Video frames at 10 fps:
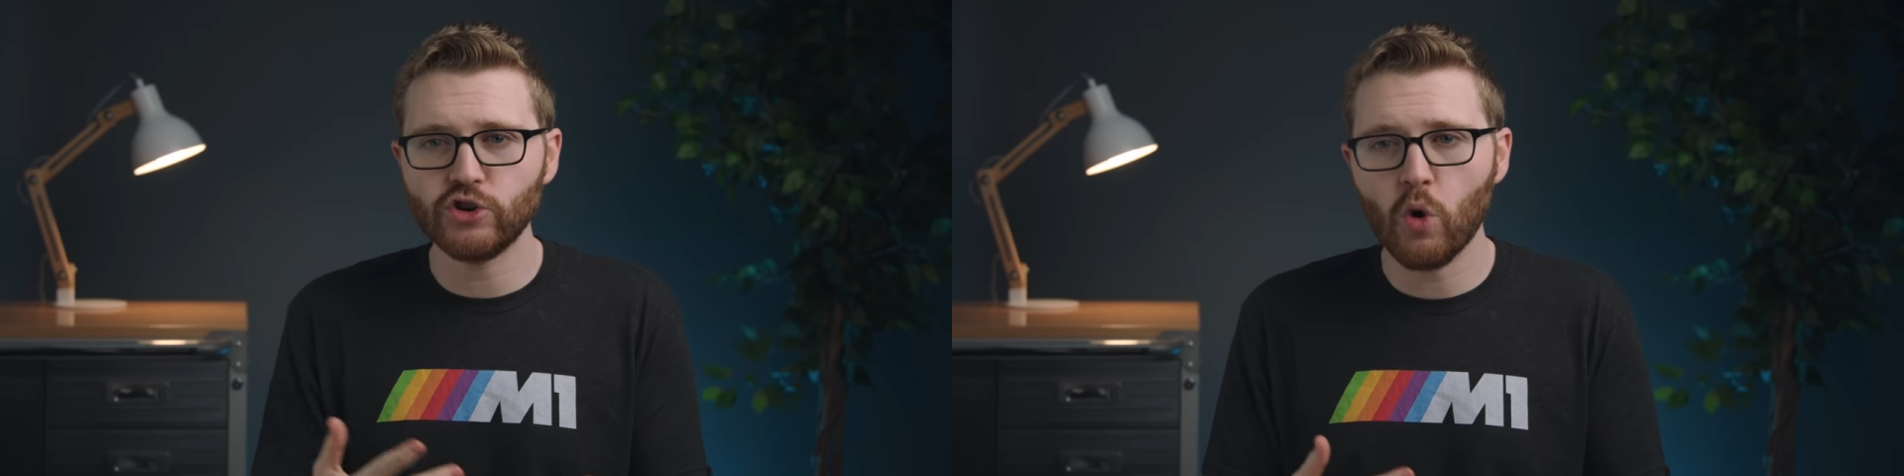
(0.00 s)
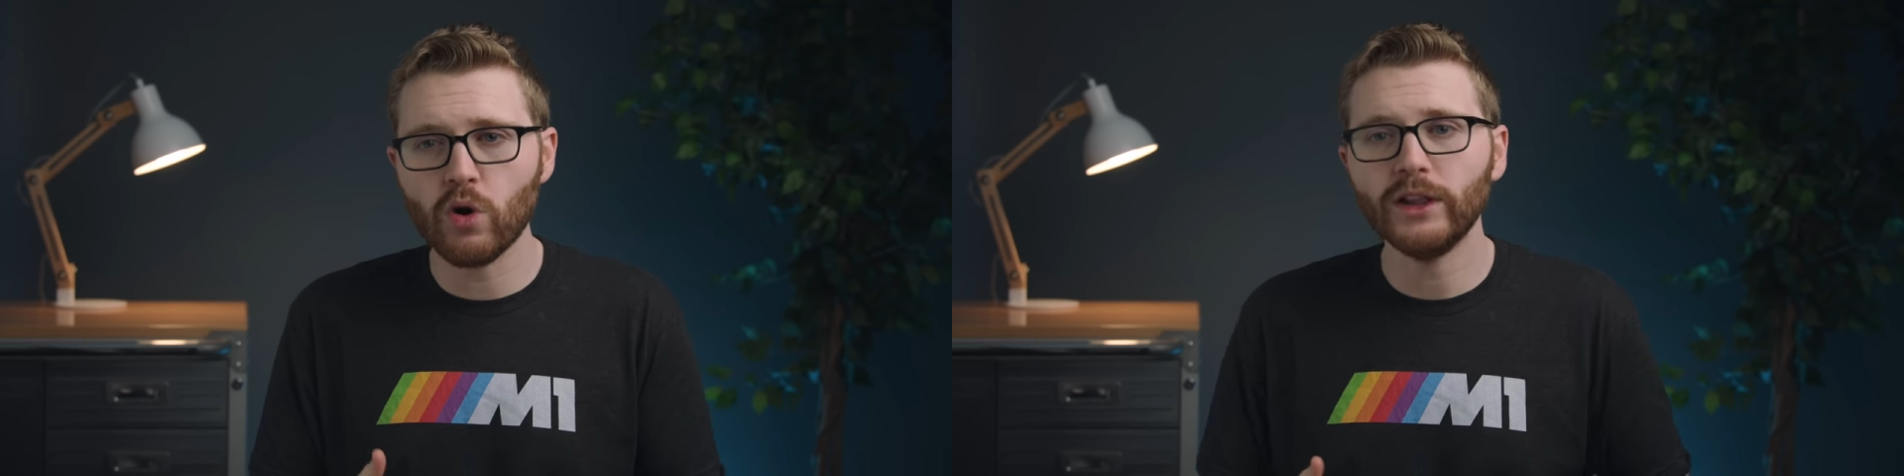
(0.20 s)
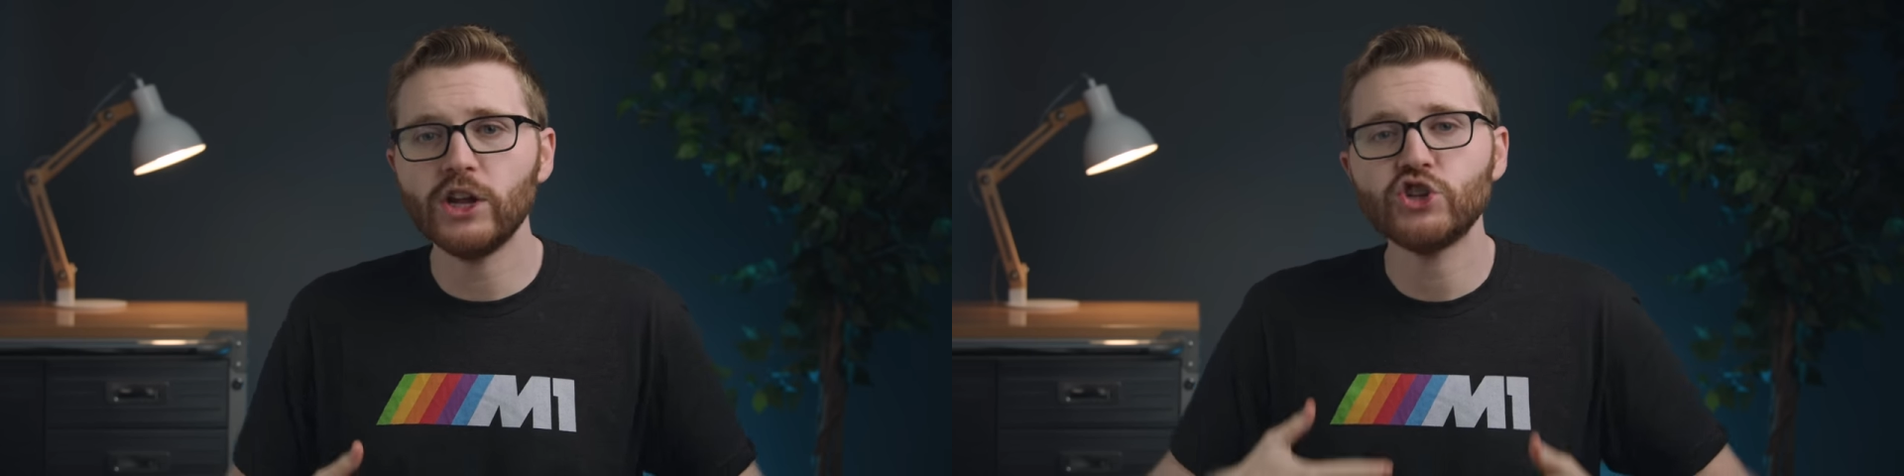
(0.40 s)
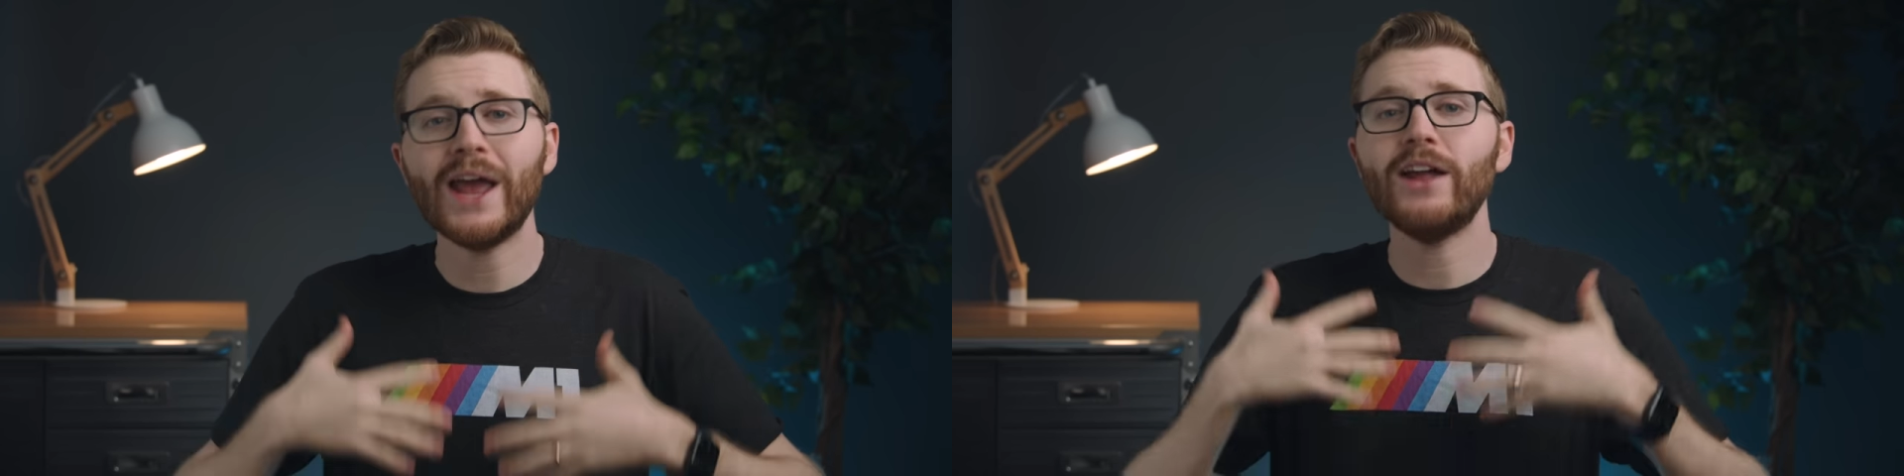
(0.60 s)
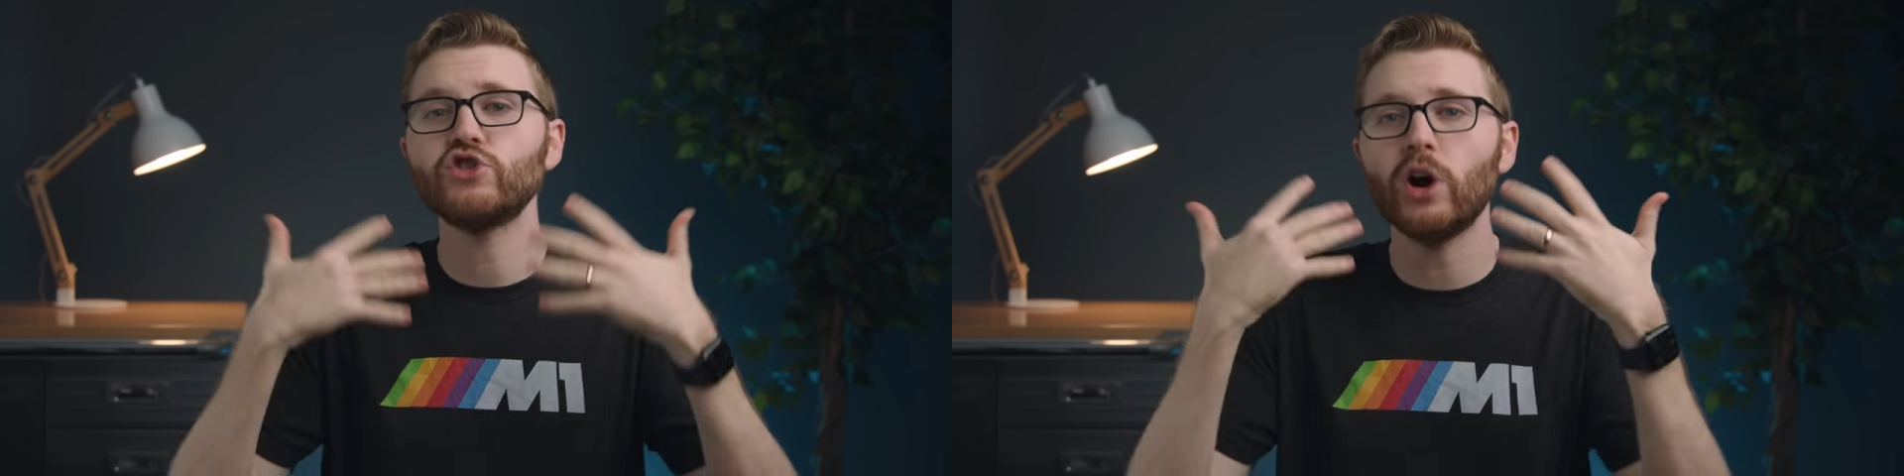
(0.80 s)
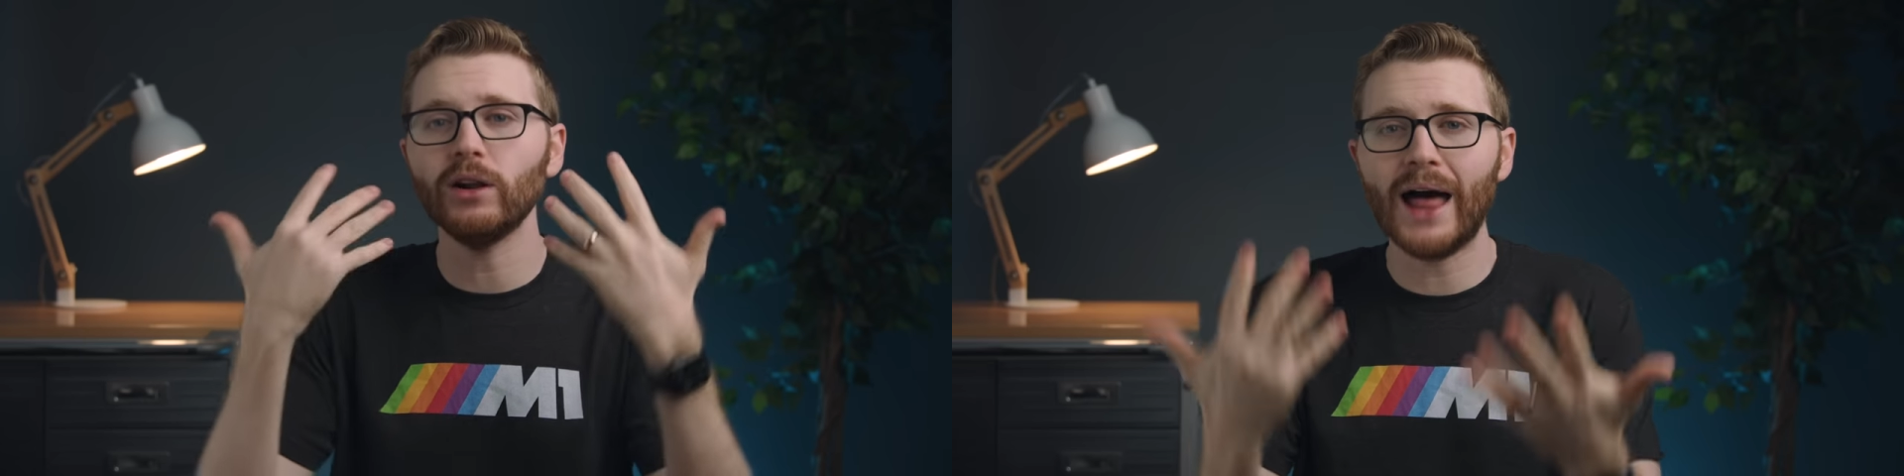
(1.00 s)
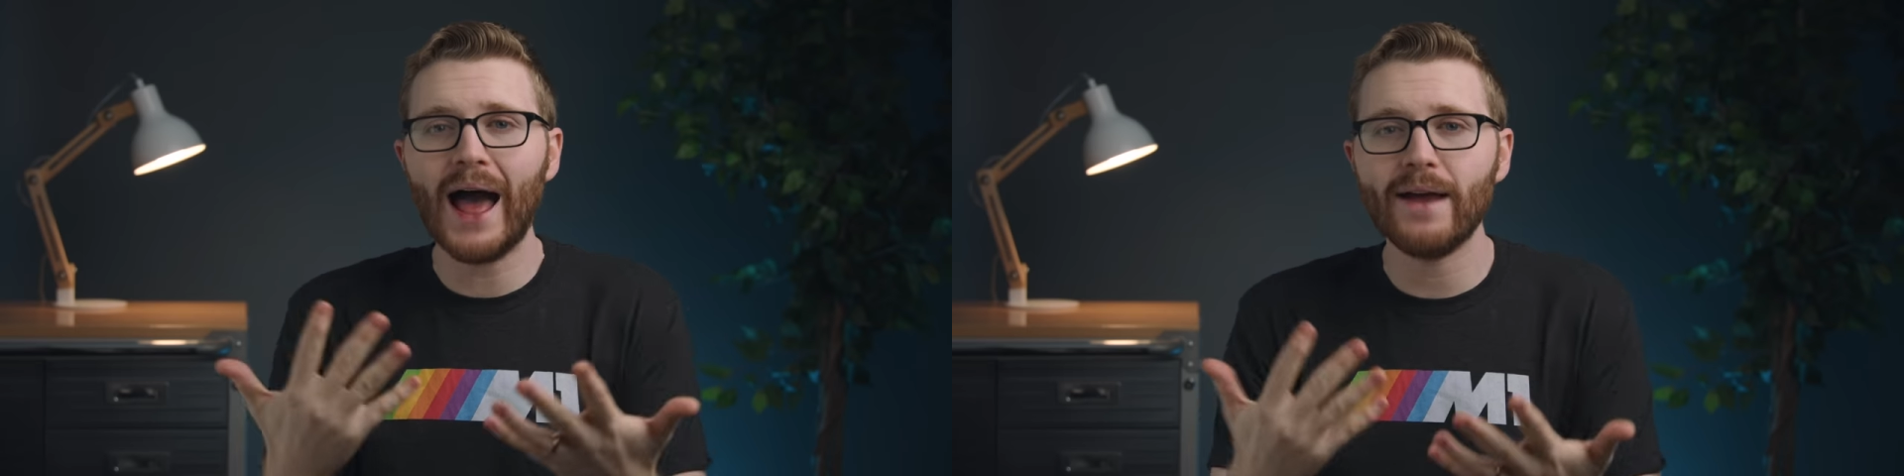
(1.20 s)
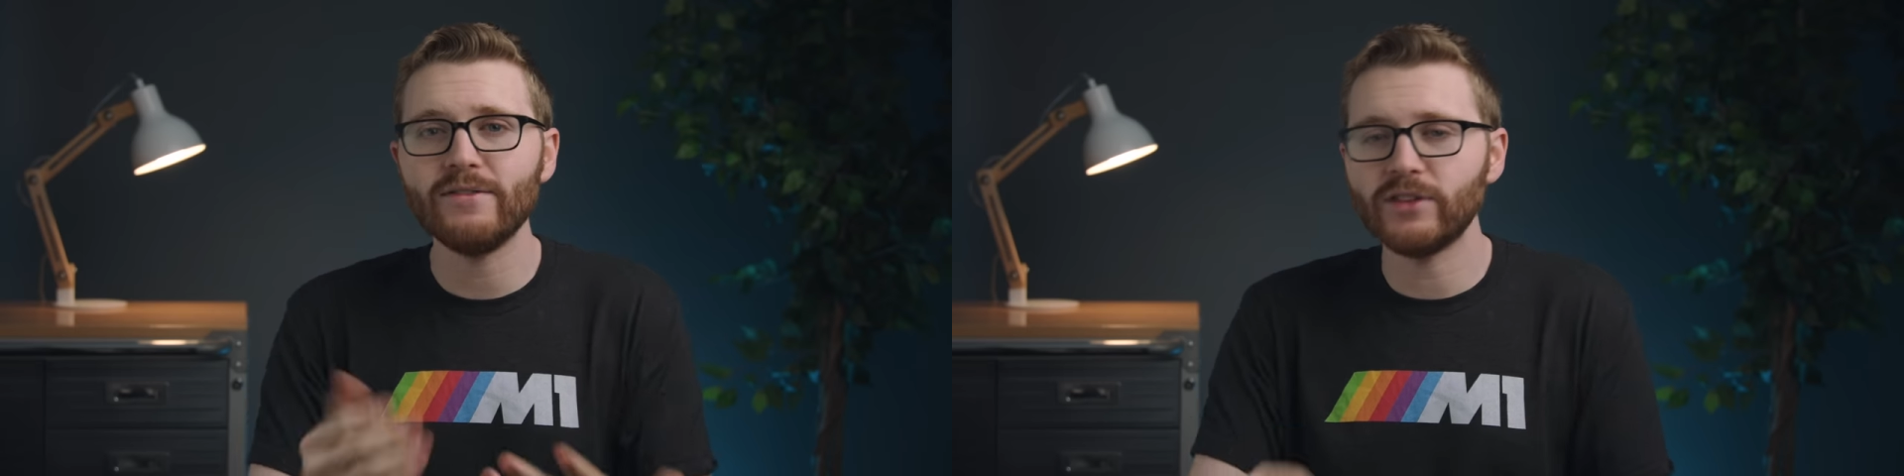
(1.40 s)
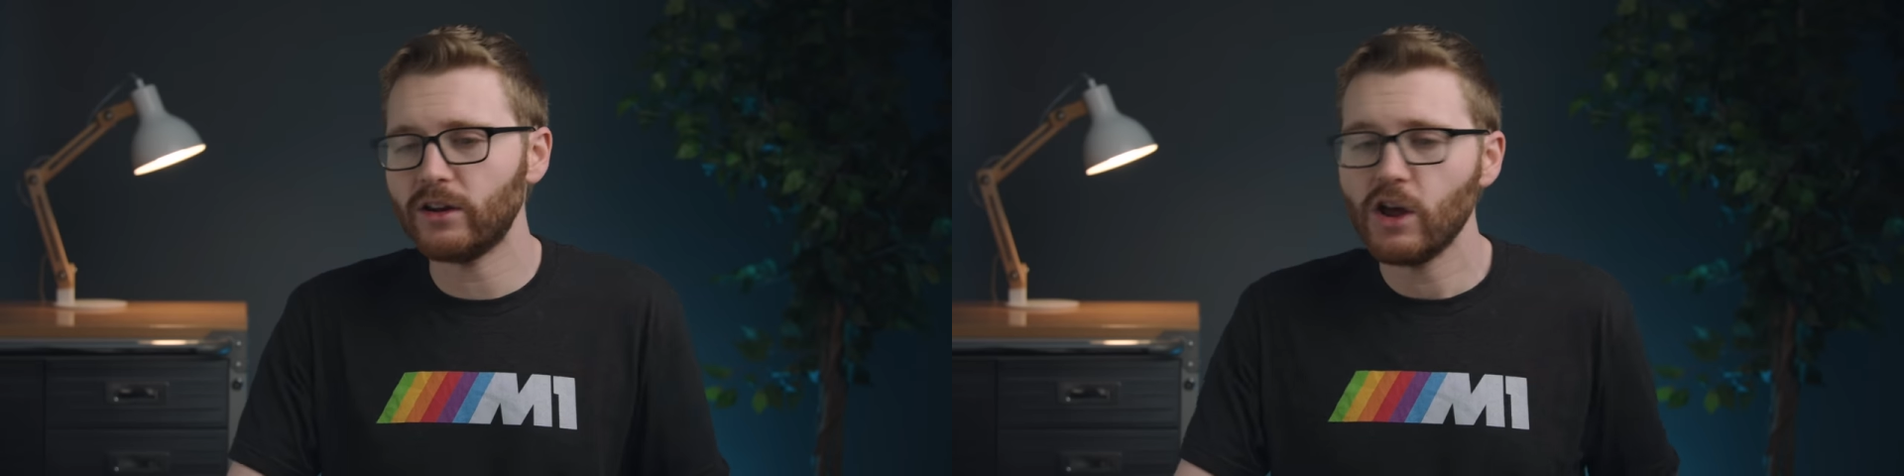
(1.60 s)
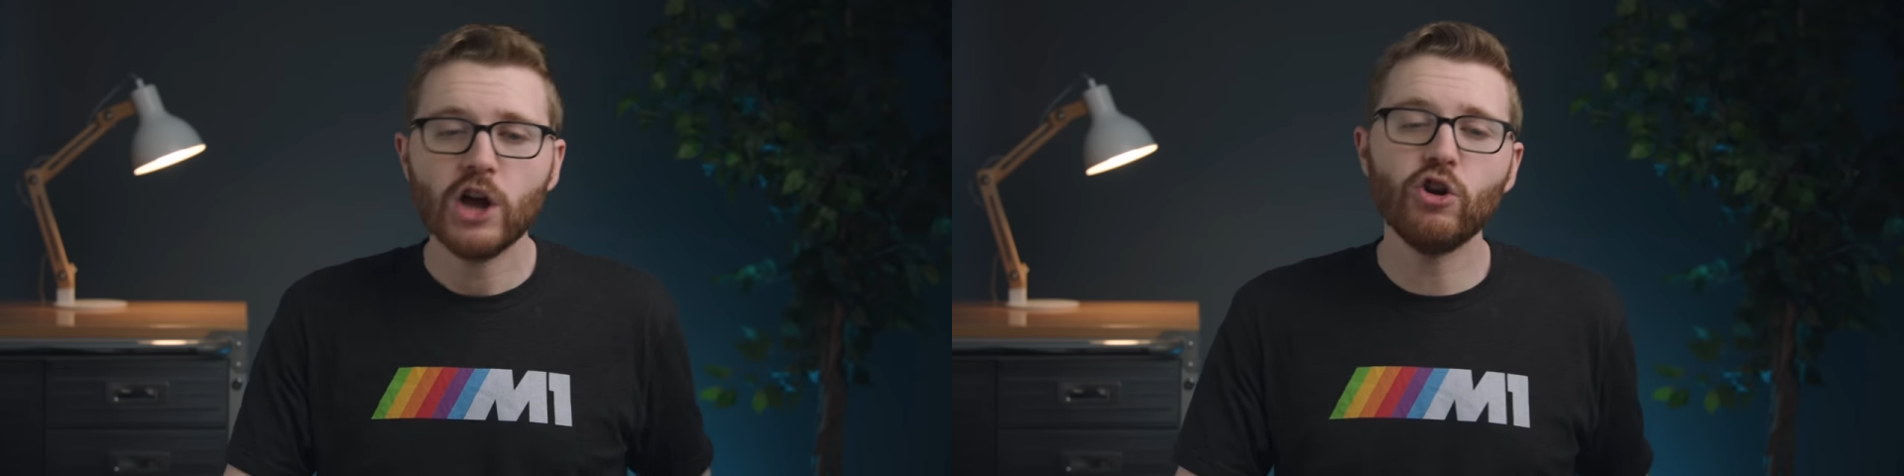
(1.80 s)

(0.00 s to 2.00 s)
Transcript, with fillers: totally change our lives and